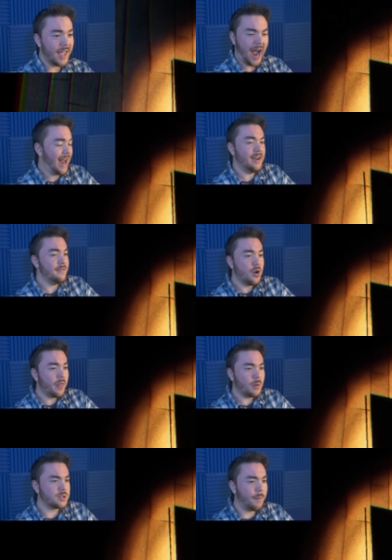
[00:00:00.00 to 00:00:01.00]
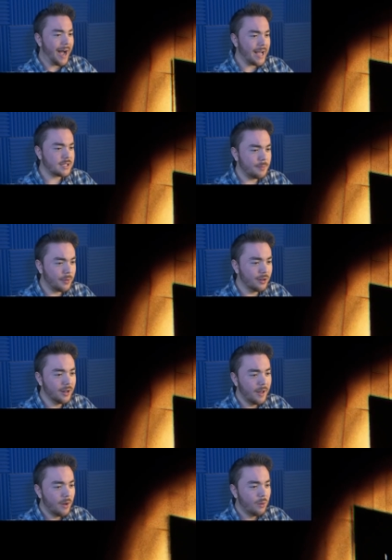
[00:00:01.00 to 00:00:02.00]
I didn't even know that was possible.
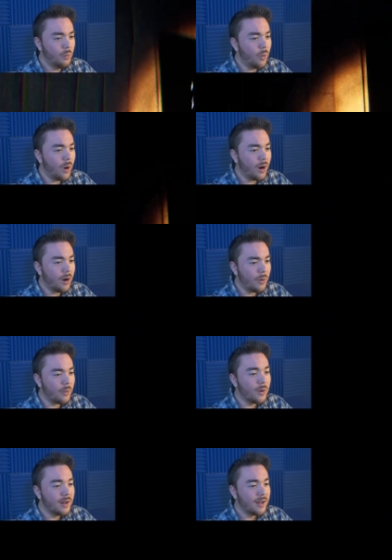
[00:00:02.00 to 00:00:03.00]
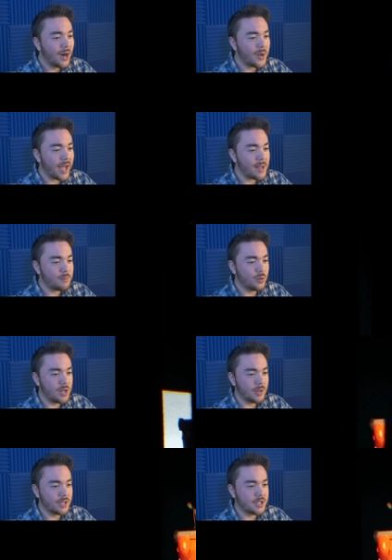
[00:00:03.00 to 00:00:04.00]
Whoa. Okay,
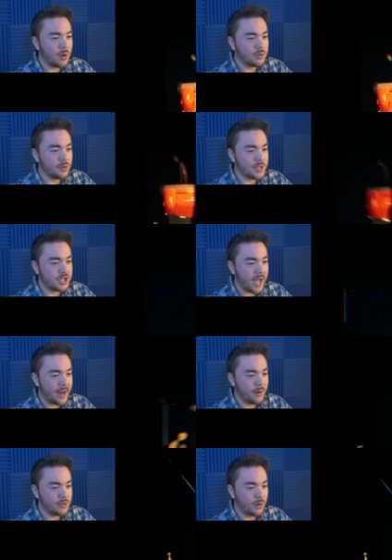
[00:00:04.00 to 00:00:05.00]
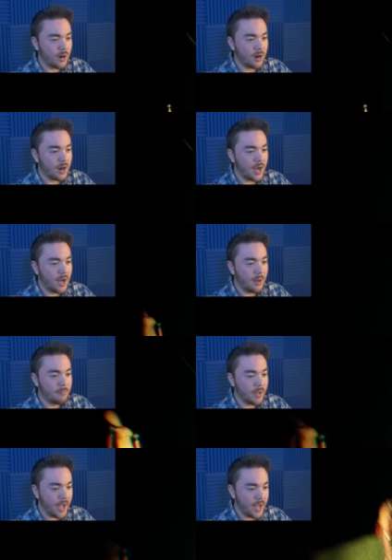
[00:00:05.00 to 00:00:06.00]
well, let's go through the shadow door
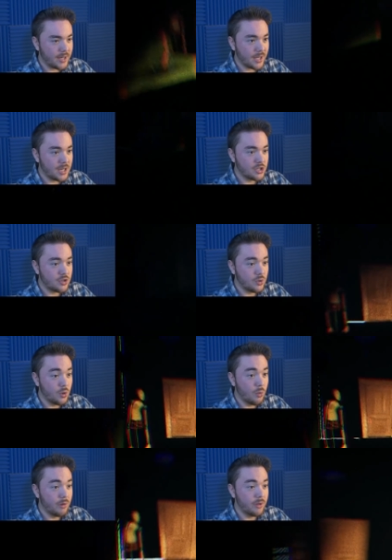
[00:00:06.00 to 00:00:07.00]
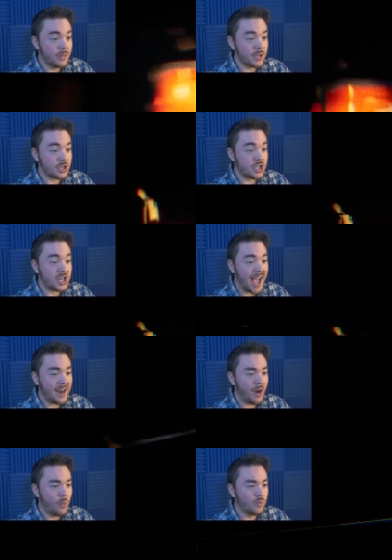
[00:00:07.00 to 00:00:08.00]
um, and into the
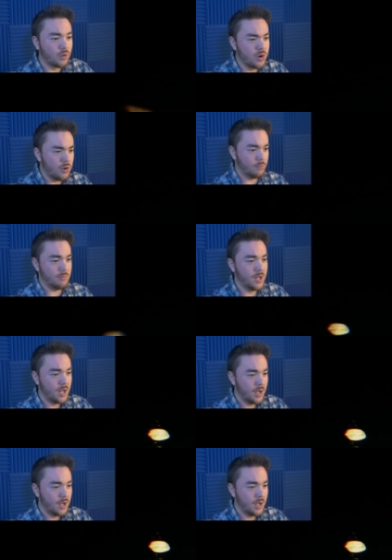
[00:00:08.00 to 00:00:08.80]
shadow room.